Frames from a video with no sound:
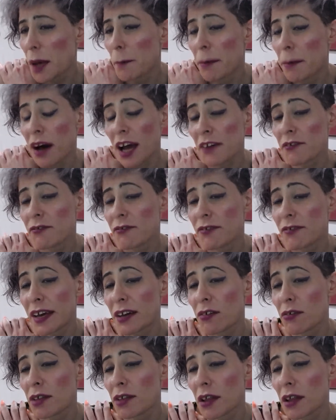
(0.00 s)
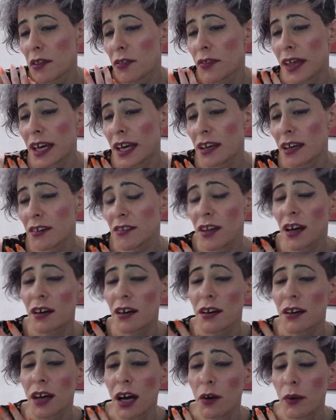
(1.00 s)
But I feel that things are
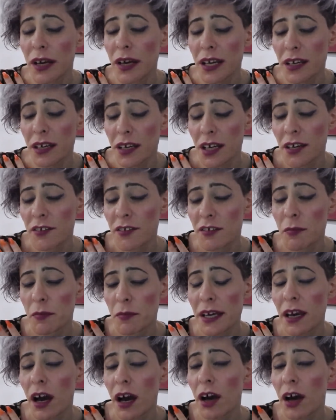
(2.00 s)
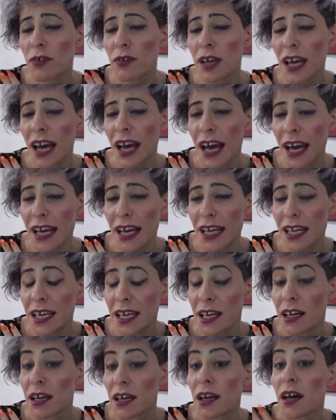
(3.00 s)
going to be
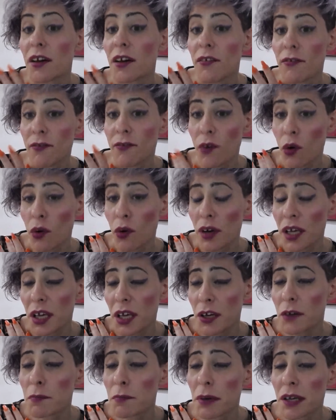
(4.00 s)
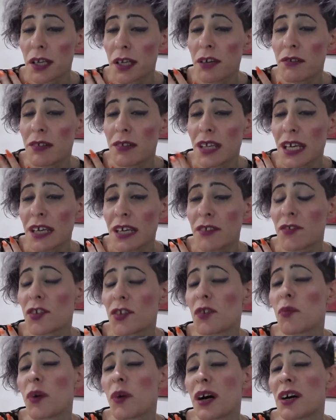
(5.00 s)
okay for you. But you need
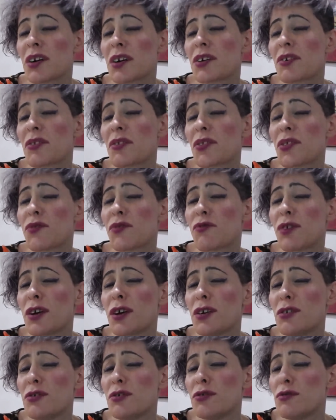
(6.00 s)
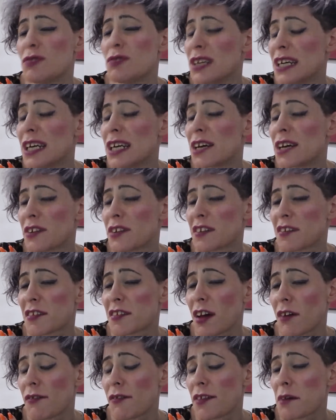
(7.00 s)
to work through the
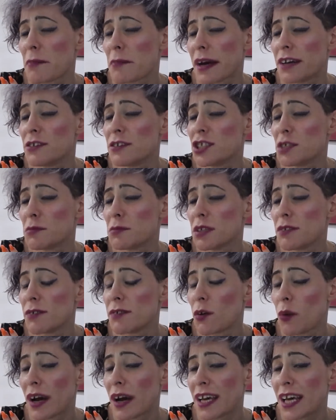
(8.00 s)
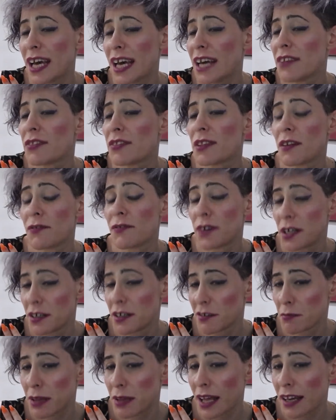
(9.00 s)
stuff that made you move away in the
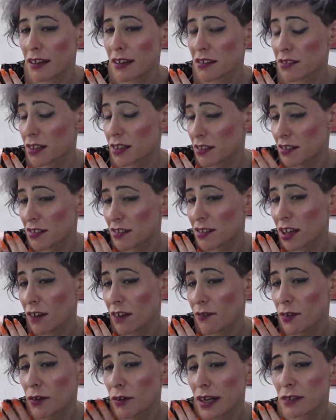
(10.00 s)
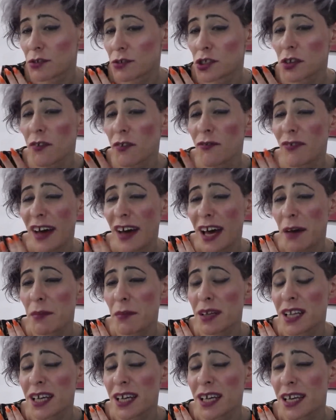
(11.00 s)
first place. And there's stuff around your
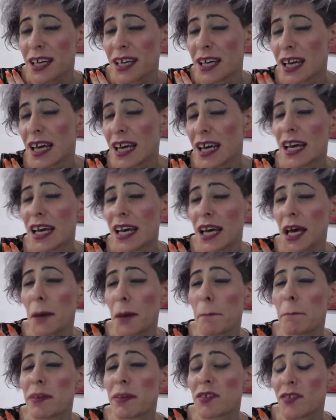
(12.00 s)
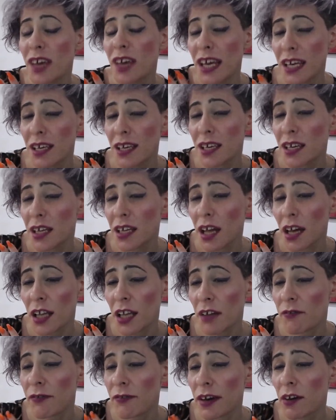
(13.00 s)
family in particular. And
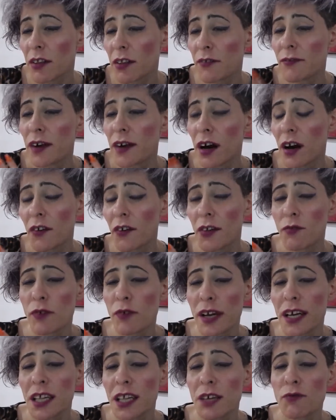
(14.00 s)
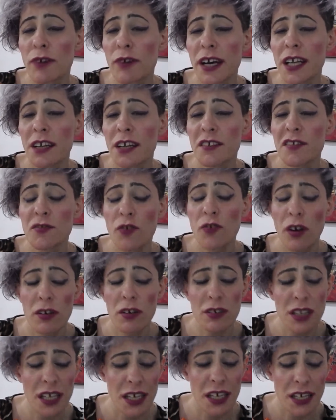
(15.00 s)
I feel the father really, really
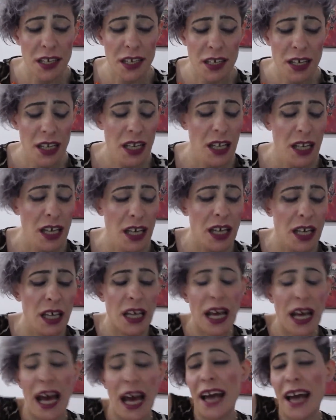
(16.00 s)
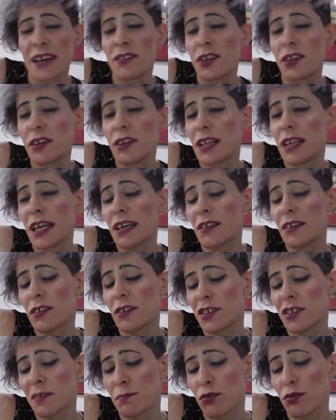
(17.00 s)
strongly. And you need to
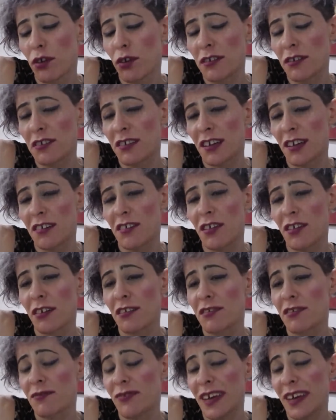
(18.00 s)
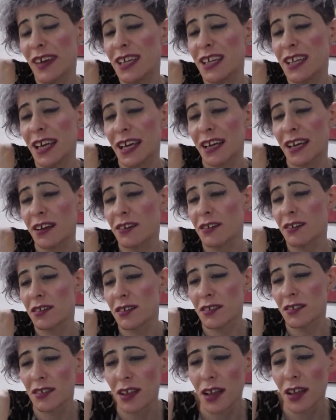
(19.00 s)
just process those
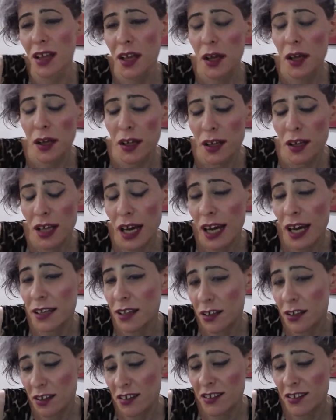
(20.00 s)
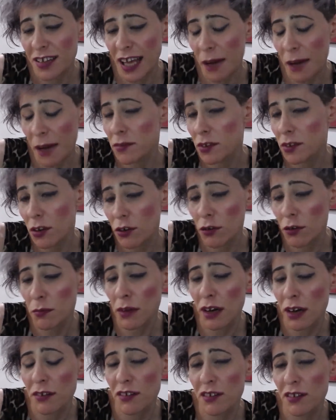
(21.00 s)
feelings and accept
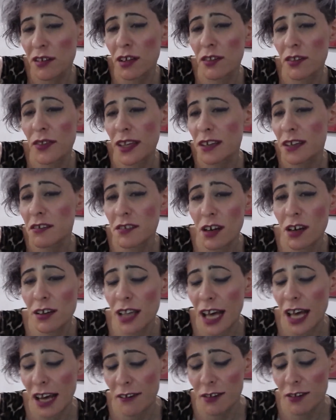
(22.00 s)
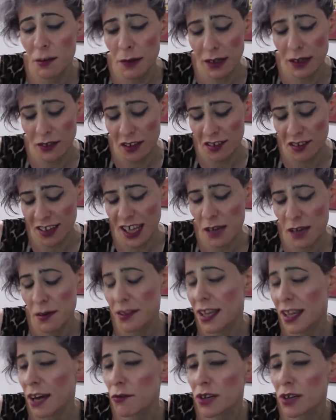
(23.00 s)
almost that things don't have to be the same
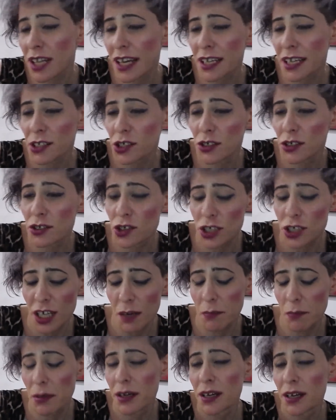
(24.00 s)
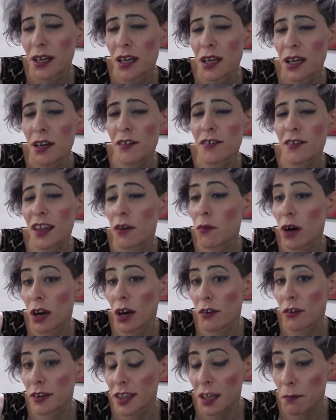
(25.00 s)
in that relationship as they
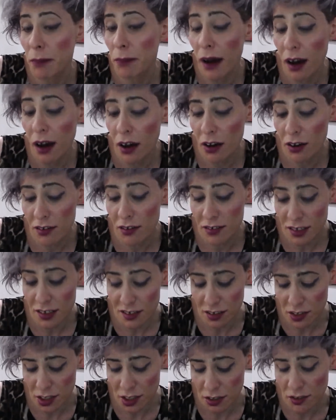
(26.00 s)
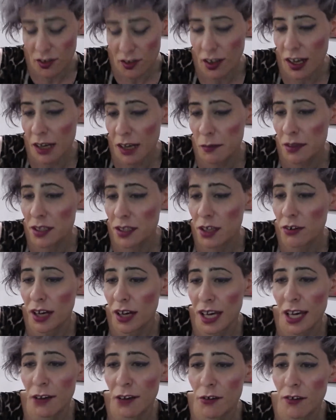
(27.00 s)
were in the past. It's a new time, a new
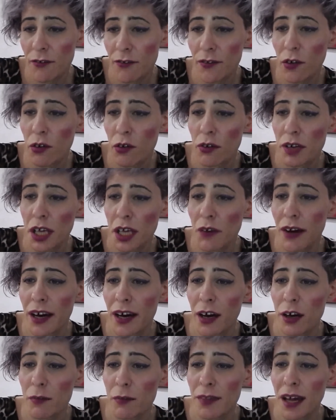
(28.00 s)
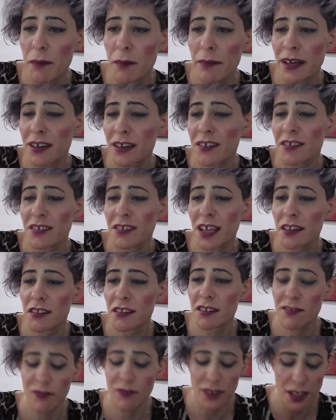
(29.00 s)
era for you. I hope that makes
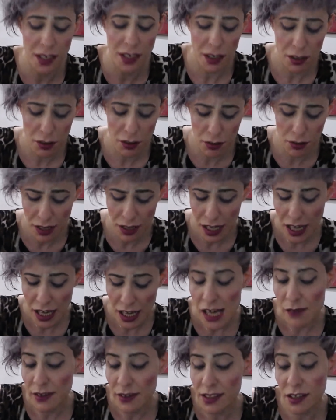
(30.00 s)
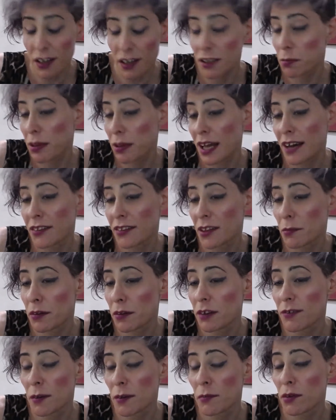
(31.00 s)
sense for you. If you'd like to plan the
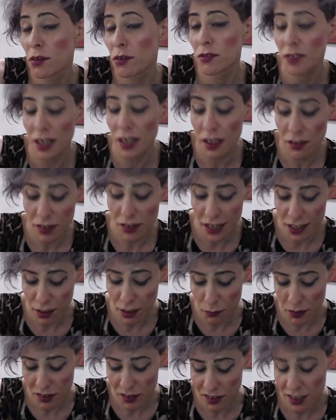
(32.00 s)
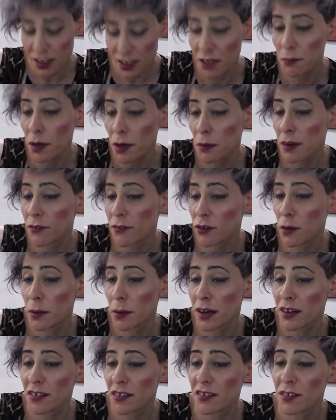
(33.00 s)
move in more detail, obviously you can book me for a
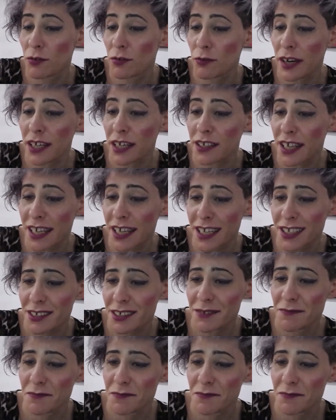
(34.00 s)
personal reading.